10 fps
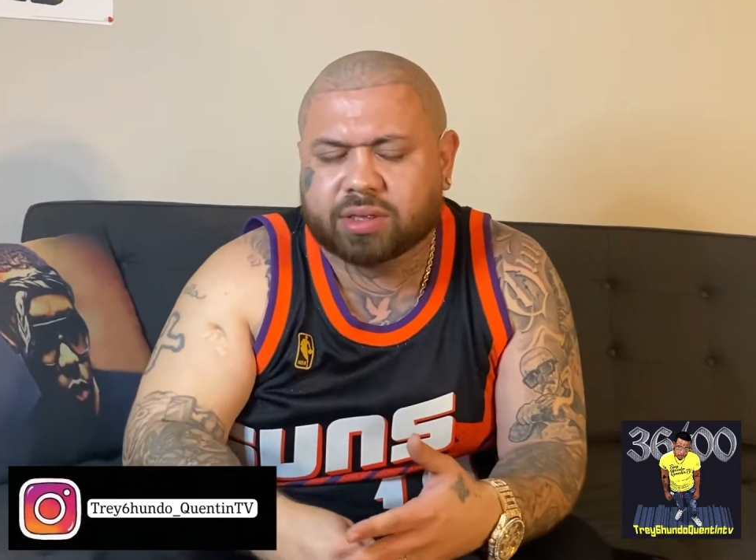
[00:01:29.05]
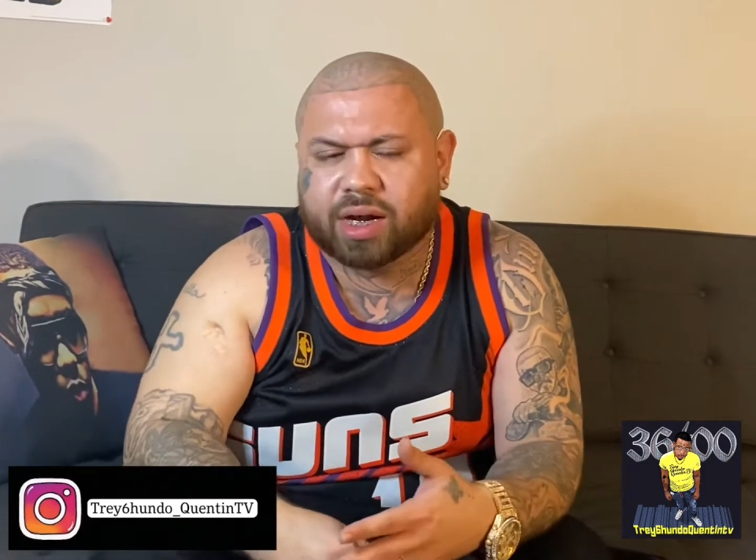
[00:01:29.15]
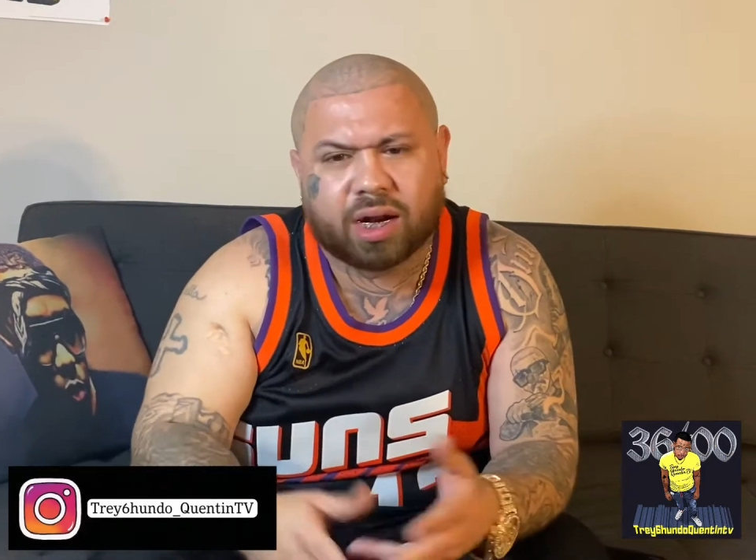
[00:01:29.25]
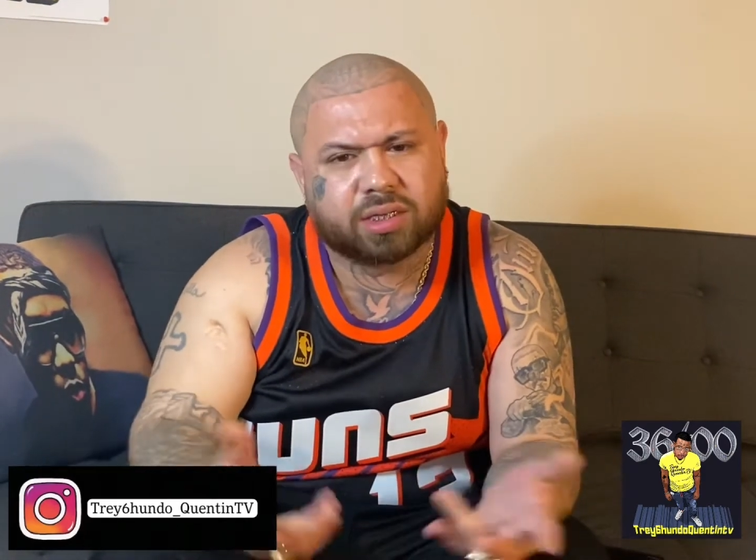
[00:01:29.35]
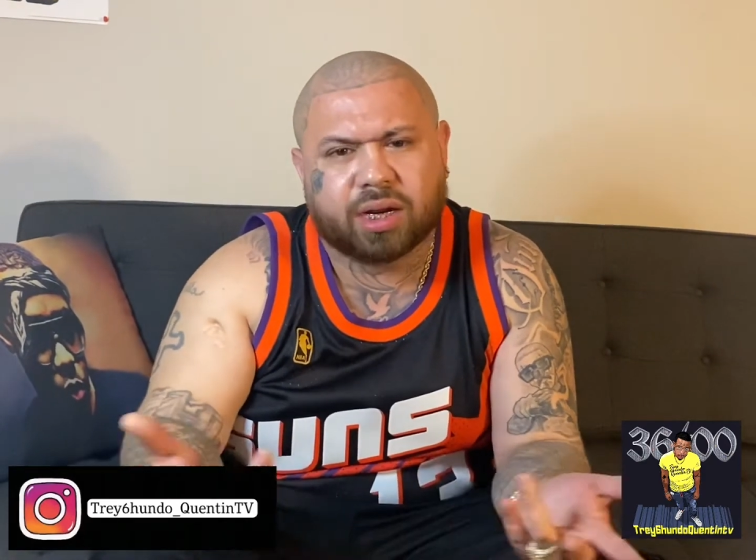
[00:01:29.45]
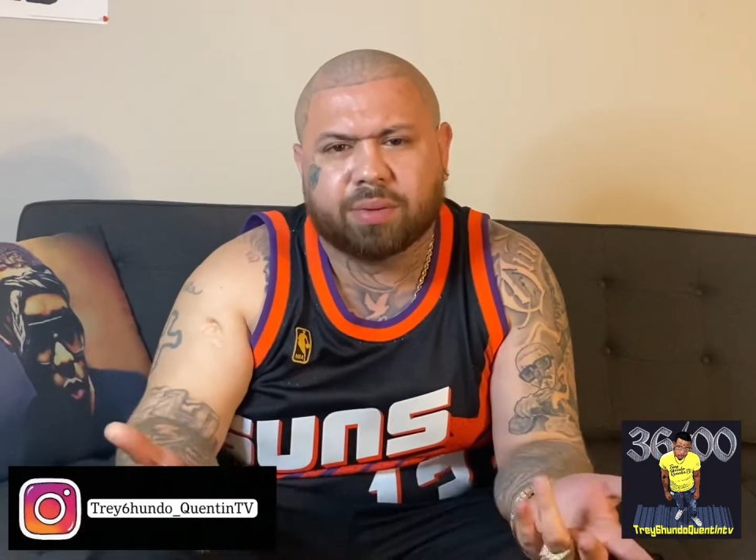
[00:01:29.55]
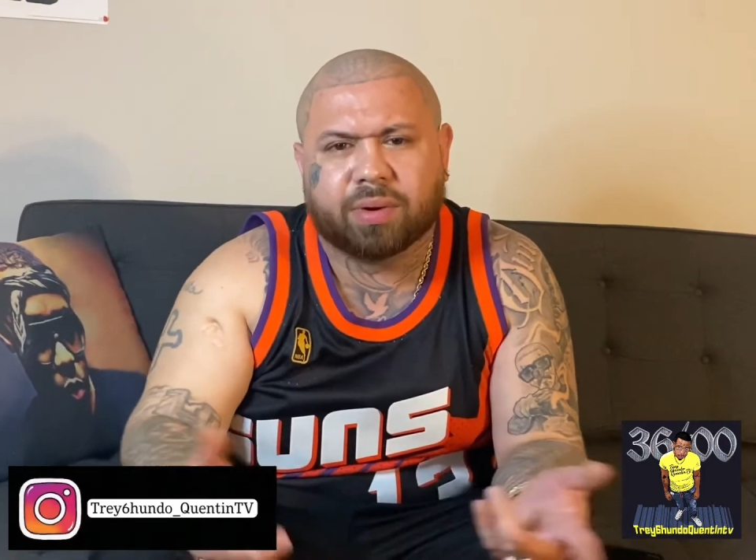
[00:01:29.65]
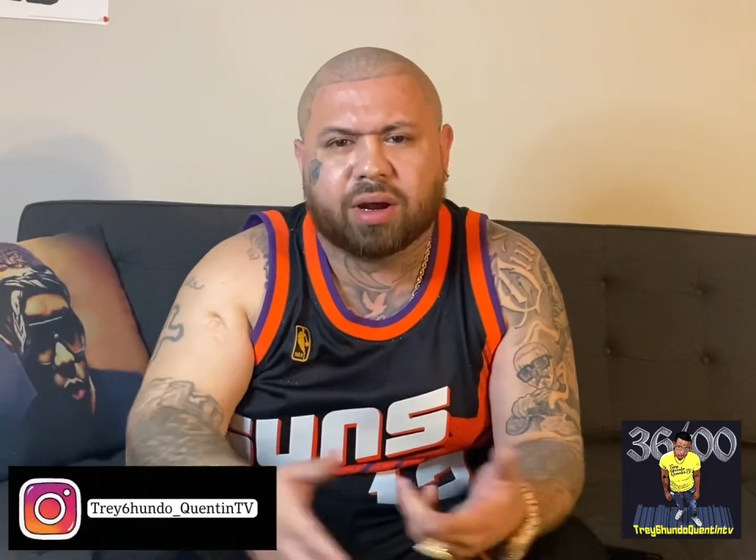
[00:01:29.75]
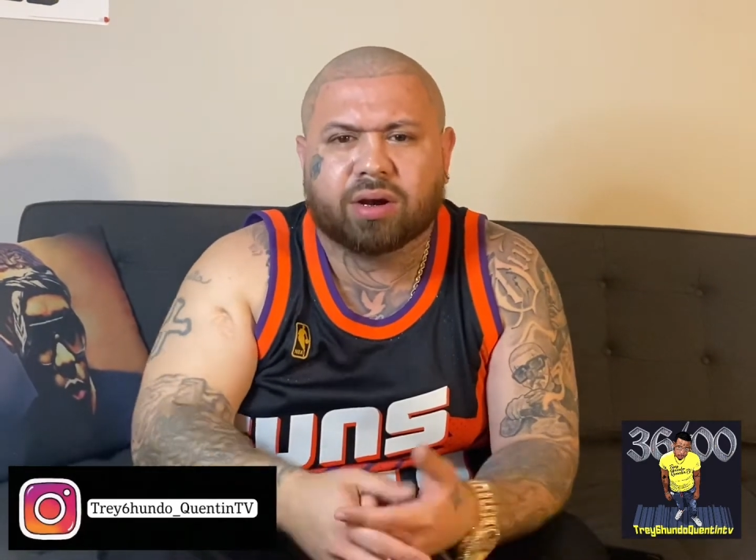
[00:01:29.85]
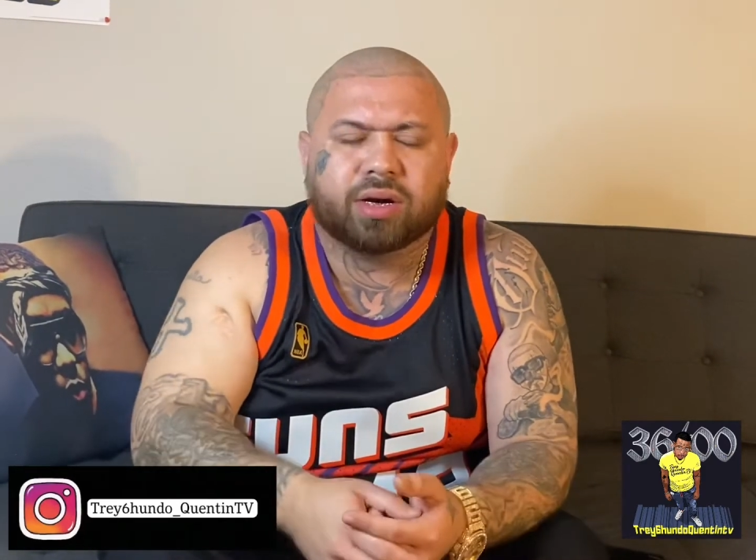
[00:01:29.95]
shout out to
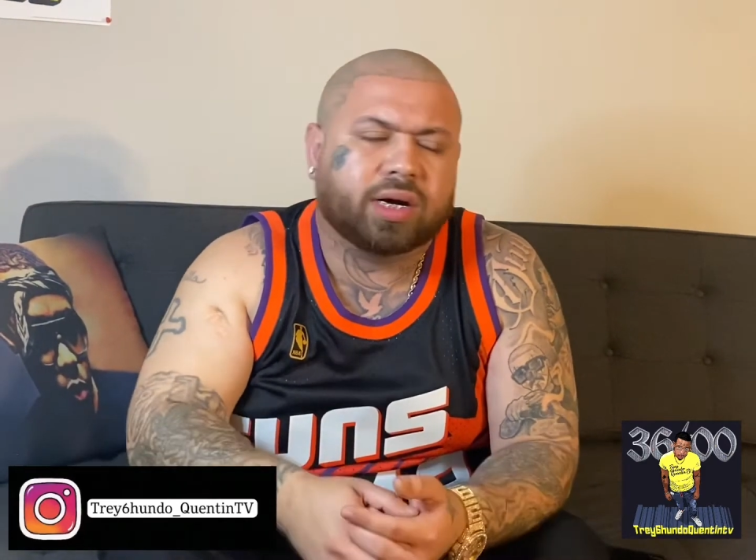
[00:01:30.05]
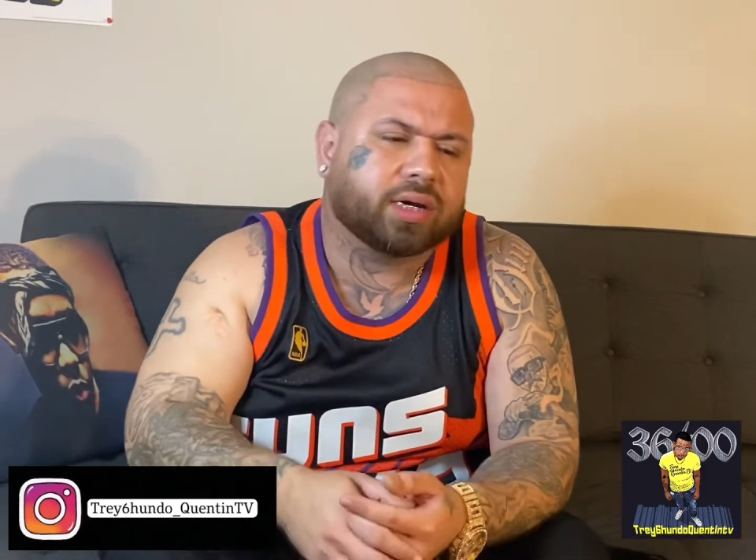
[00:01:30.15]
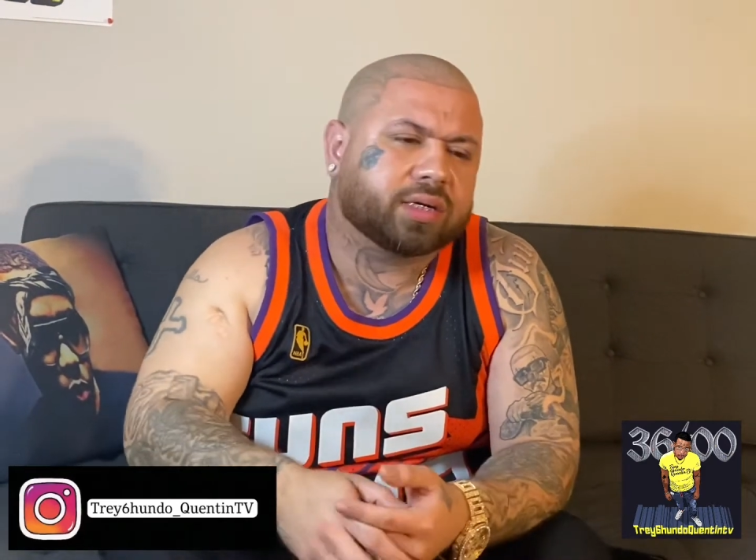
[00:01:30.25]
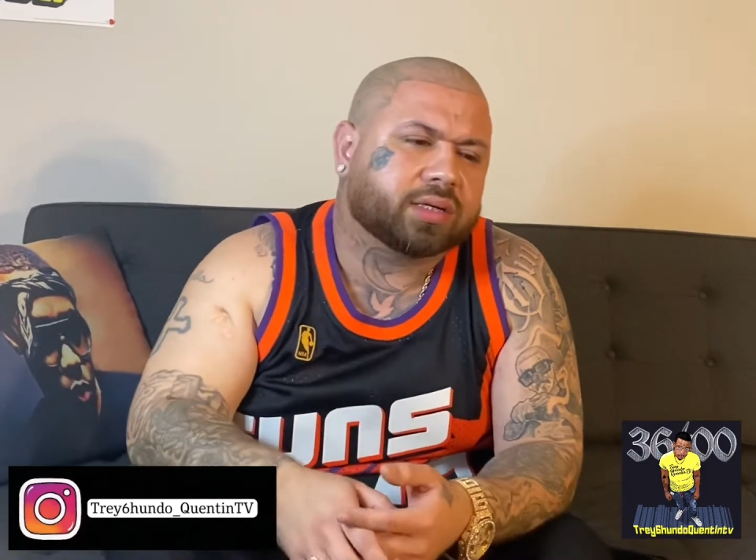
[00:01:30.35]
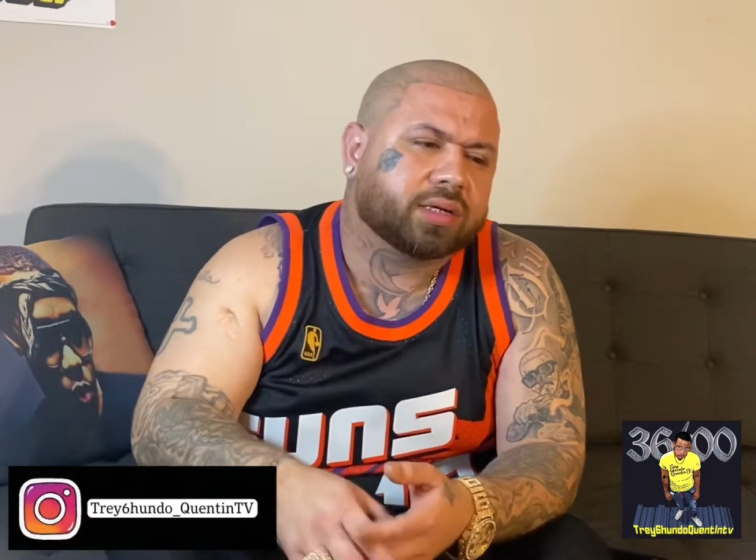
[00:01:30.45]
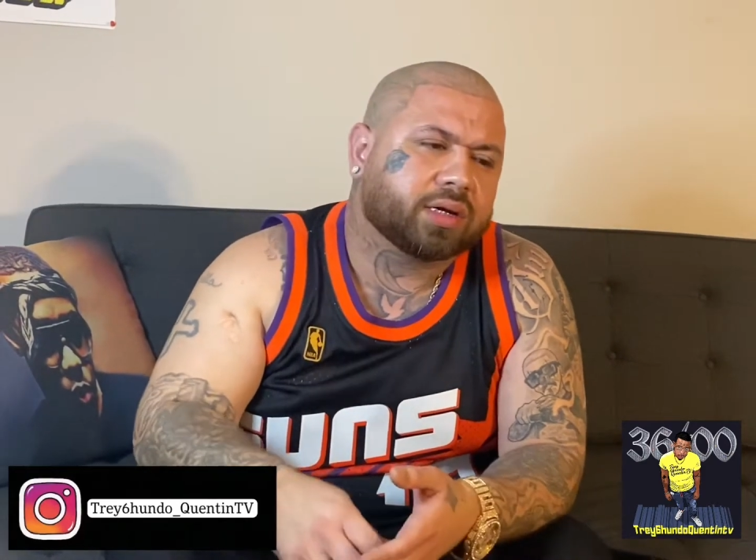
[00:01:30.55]
everybody on the list.